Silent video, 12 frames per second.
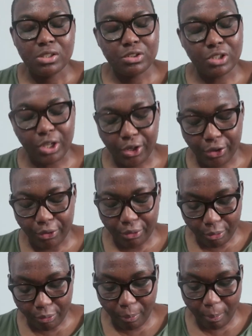So,
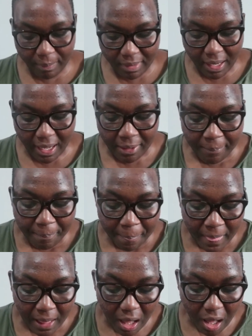yeah.
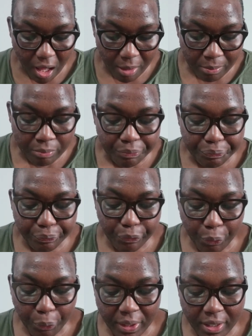
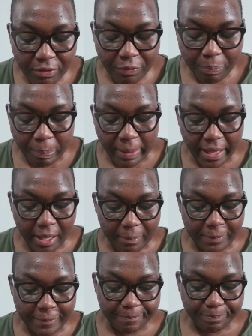With PIP,